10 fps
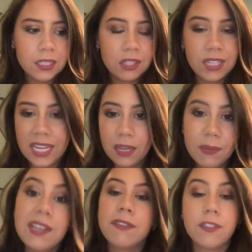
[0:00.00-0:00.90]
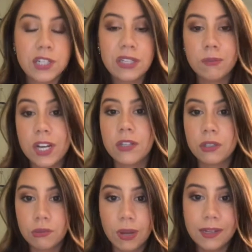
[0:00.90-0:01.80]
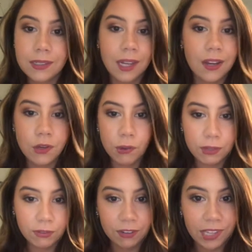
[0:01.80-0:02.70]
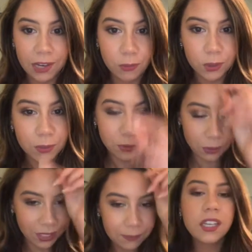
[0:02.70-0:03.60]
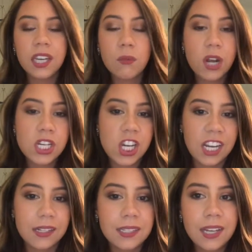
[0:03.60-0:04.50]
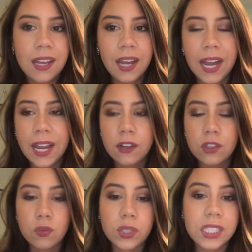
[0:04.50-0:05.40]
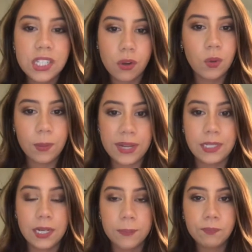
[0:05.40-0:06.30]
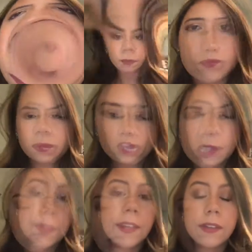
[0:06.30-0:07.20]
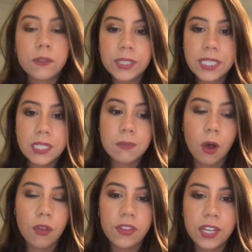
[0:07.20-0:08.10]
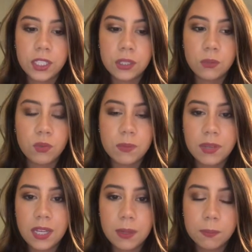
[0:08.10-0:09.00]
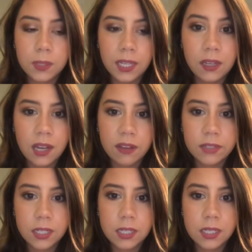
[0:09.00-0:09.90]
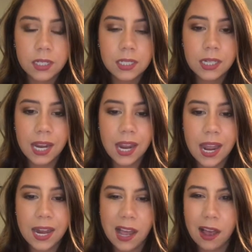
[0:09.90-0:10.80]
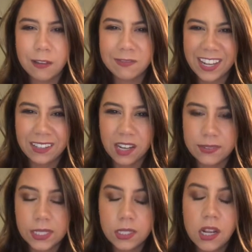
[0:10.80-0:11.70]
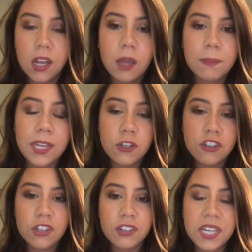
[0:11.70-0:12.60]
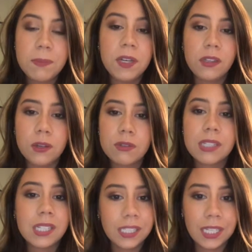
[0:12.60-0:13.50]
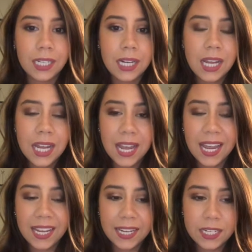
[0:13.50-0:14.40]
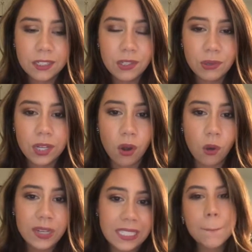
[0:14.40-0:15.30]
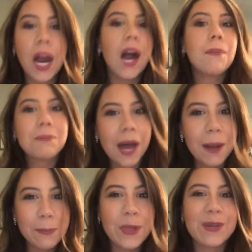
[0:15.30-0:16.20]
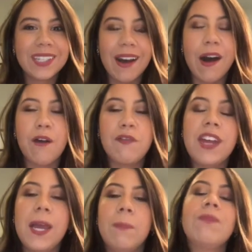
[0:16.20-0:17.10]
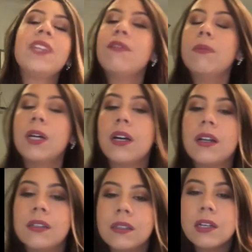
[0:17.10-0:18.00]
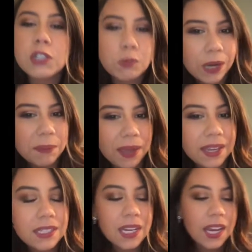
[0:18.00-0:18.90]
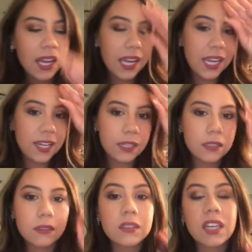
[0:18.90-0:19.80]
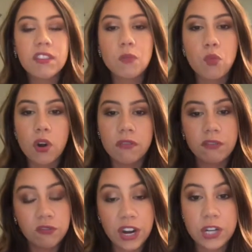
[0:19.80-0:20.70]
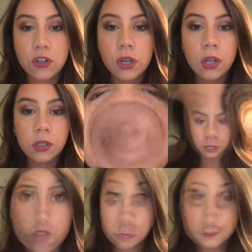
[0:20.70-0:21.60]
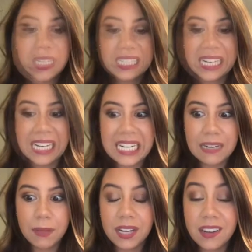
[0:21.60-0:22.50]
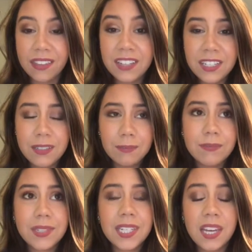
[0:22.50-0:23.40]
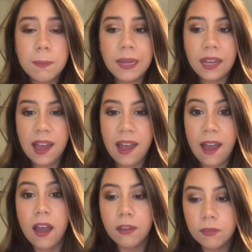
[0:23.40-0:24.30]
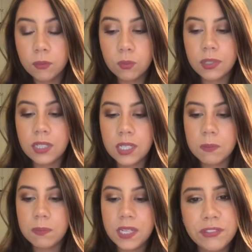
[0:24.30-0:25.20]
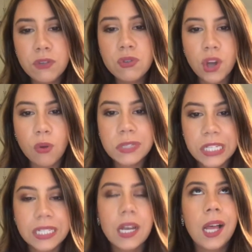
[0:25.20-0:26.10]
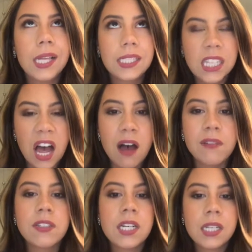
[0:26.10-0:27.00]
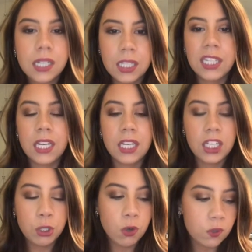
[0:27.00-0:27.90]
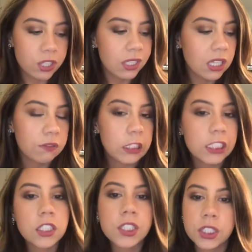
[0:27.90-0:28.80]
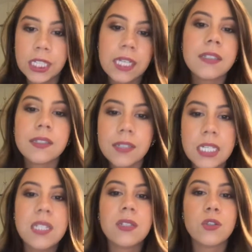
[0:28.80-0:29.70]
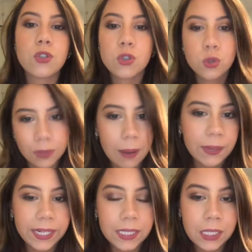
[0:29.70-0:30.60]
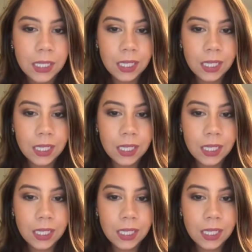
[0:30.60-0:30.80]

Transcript: you can't make a first impression twice. I know you've heard that quote before. You get one chance, and you really don't want to mess it up. A couple other really small things would be plate covers and vent covers. Make sure you're keeping those clean, and you can always pop those off and give them a little spray paint and give them more of a fresh look. Another tip I have would be, you don't just love cleaning, you don't just love getting on your hands and knees and scrubbing.